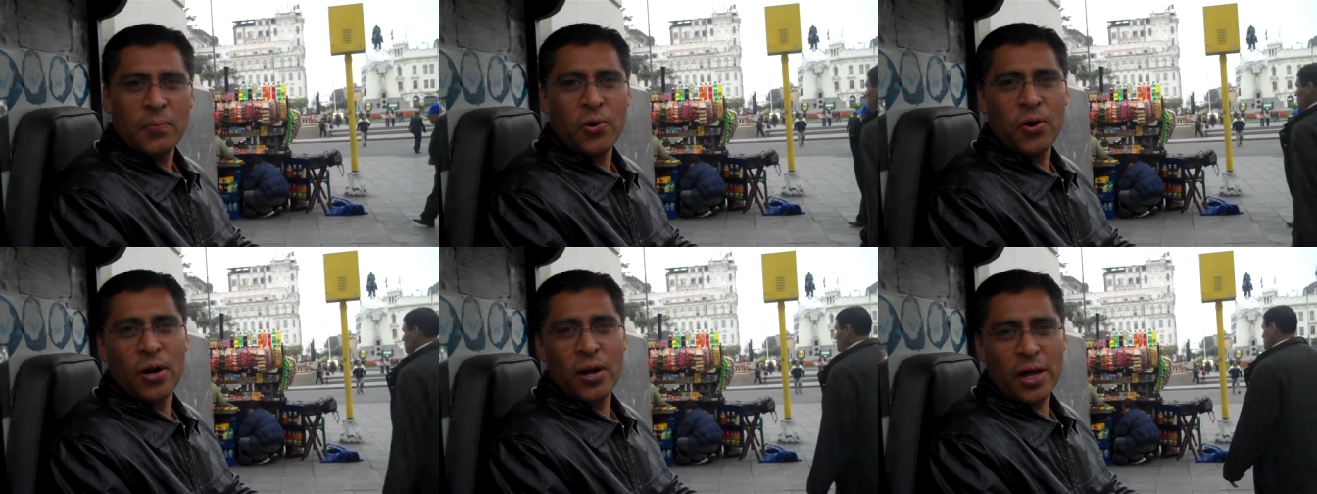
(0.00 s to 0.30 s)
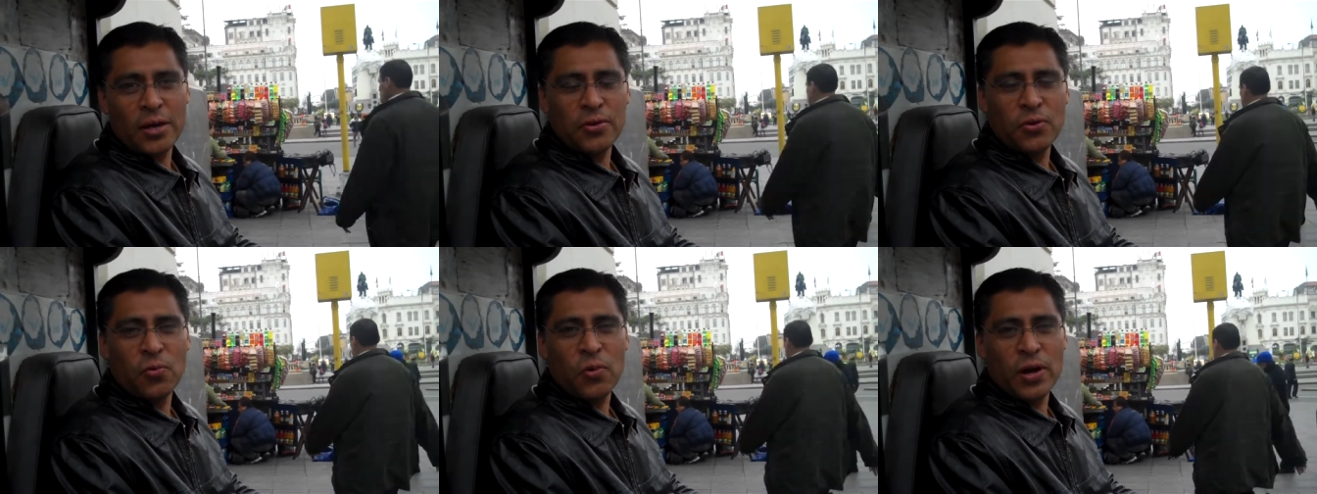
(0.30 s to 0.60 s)
put it
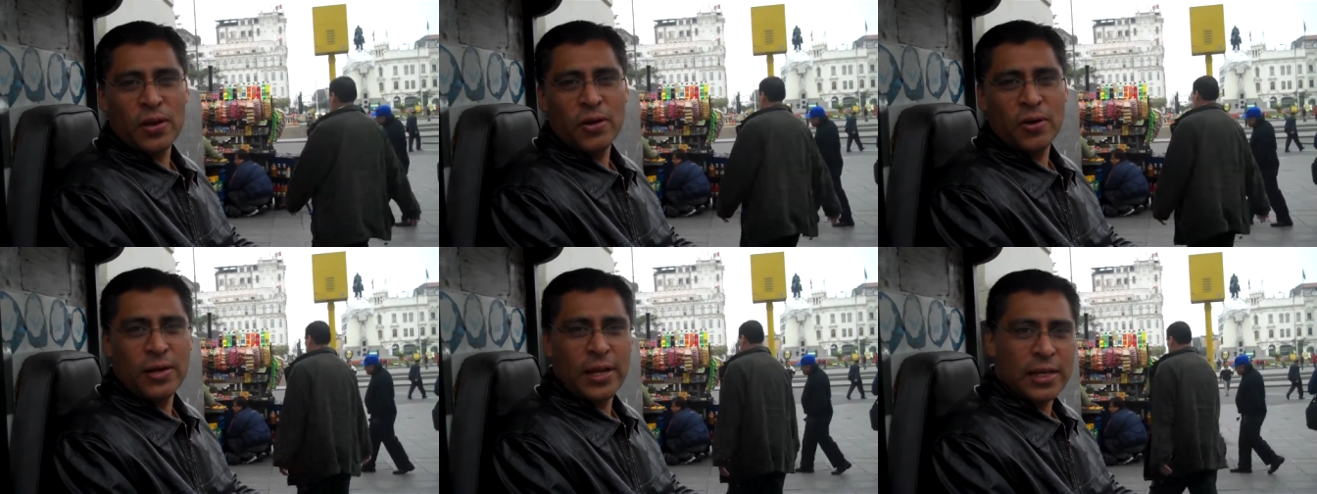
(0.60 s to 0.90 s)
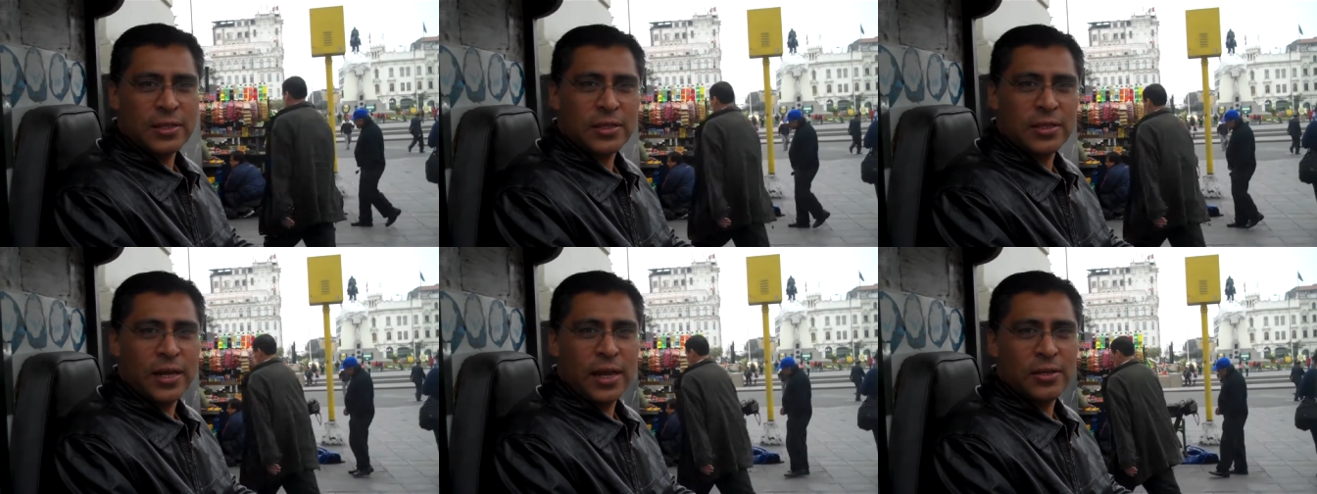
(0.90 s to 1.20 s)
on one of your
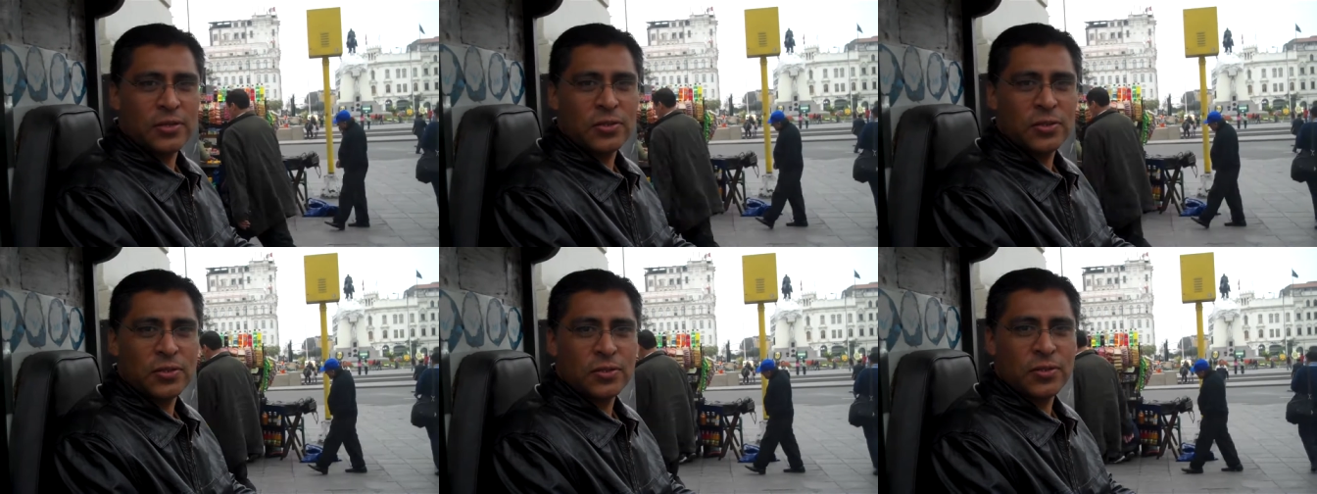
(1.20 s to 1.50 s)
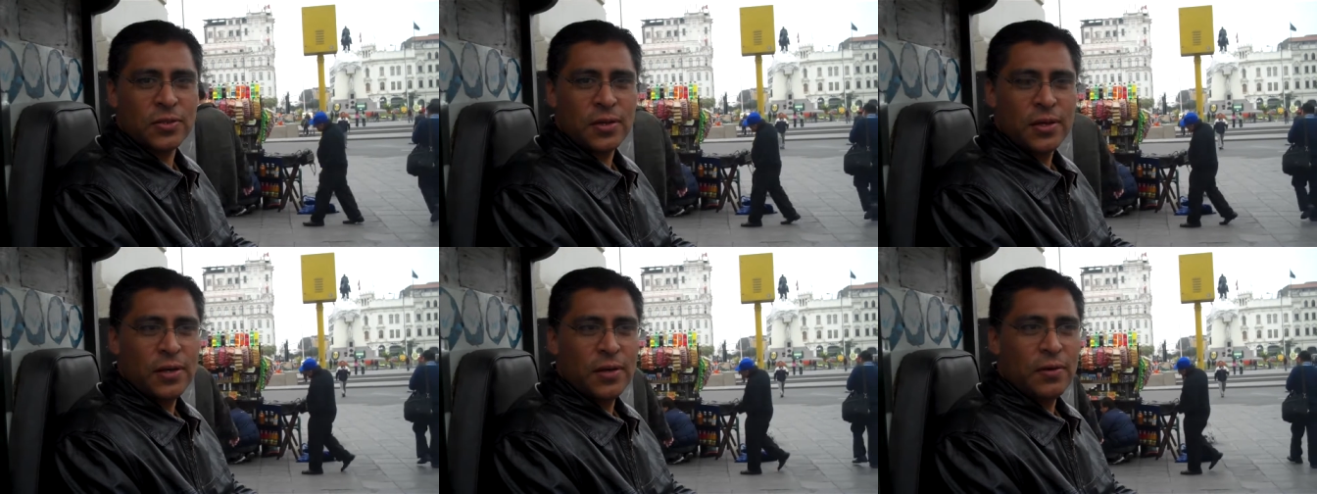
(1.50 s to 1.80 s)
destinations.
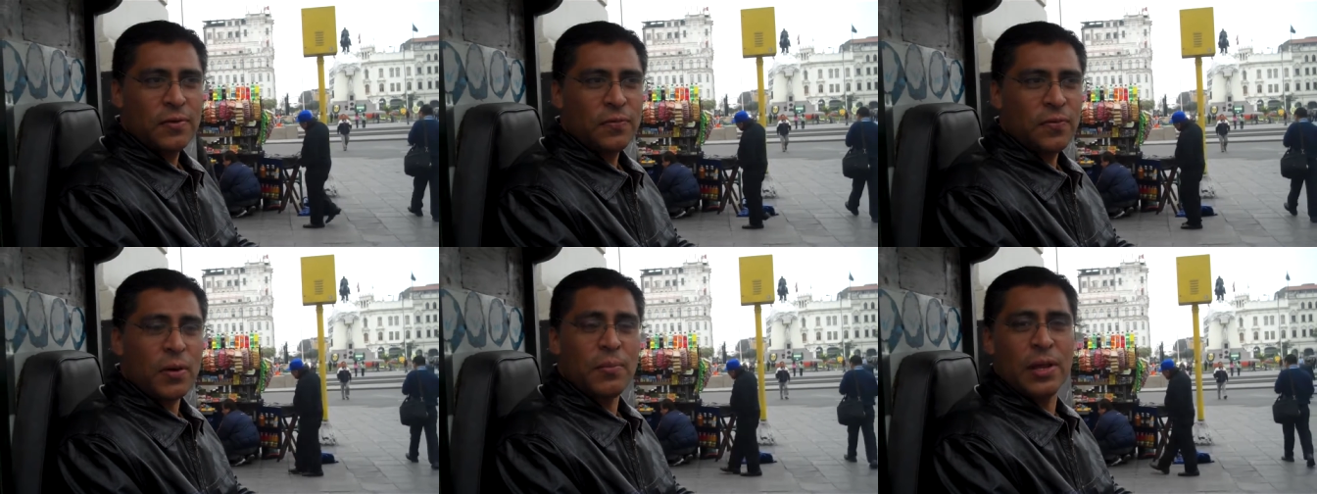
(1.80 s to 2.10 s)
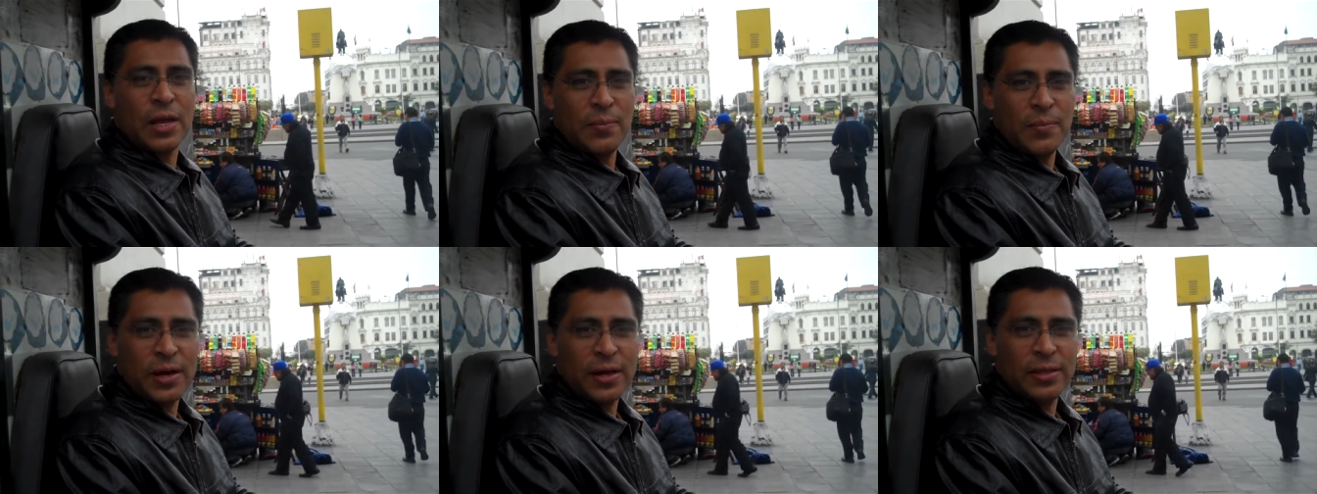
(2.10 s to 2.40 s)

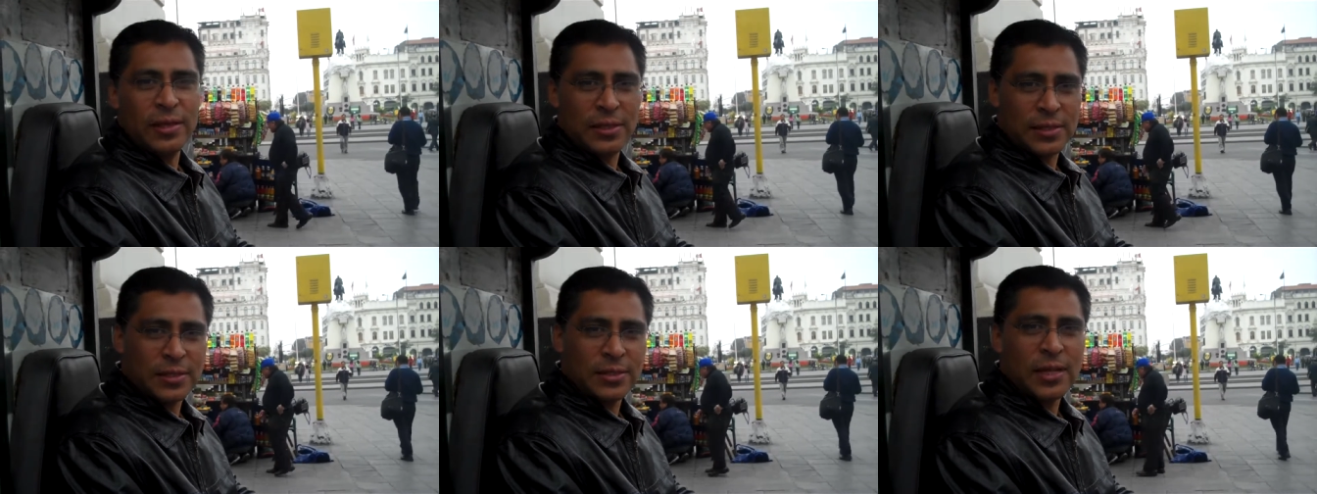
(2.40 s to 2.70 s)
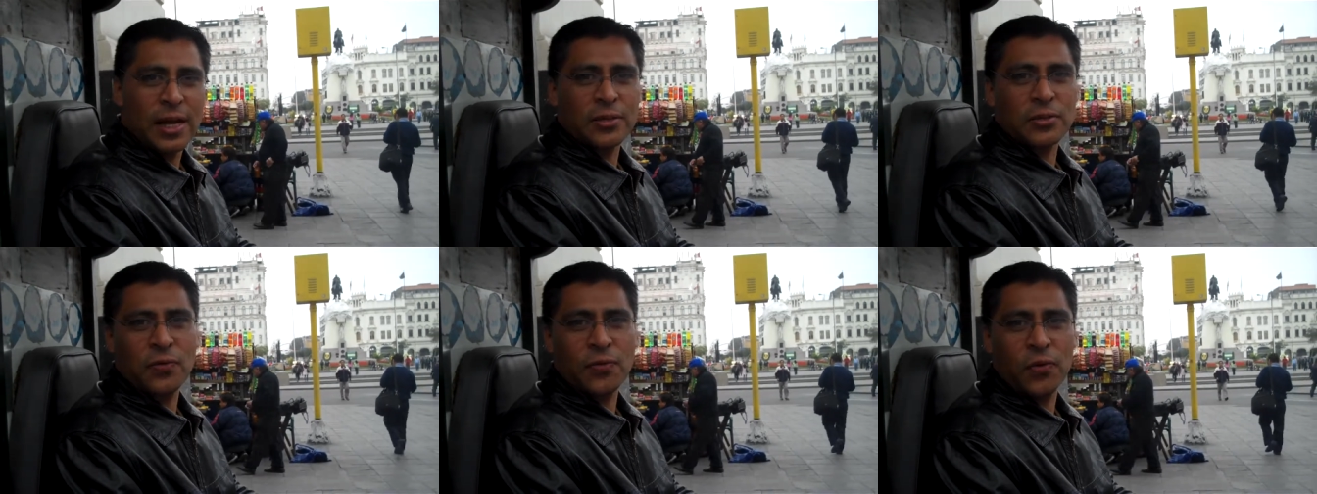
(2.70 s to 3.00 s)
From Lima, this is
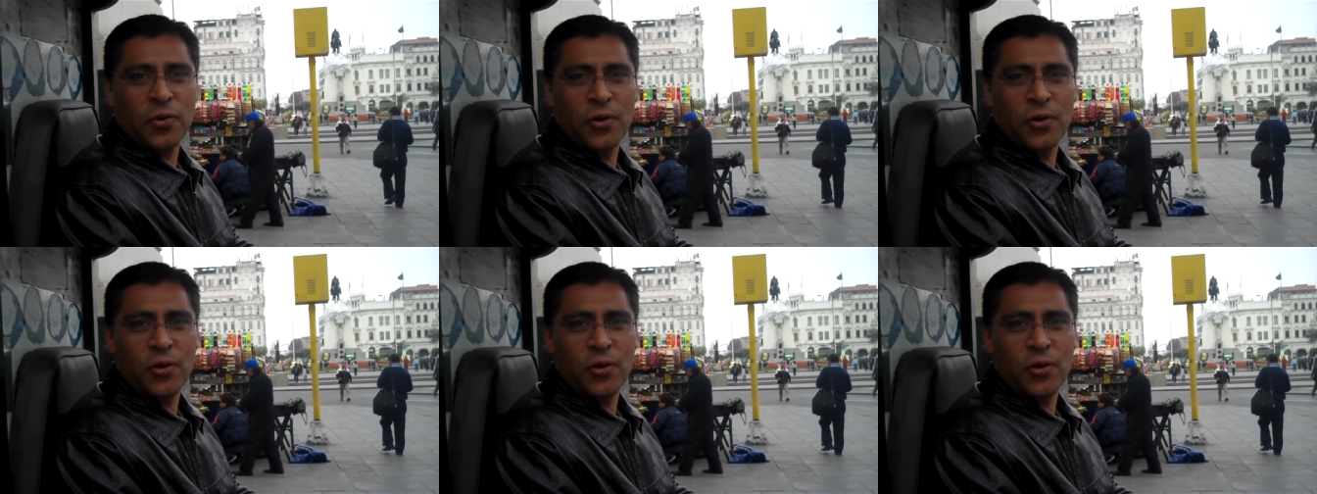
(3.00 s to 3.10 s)
Dr.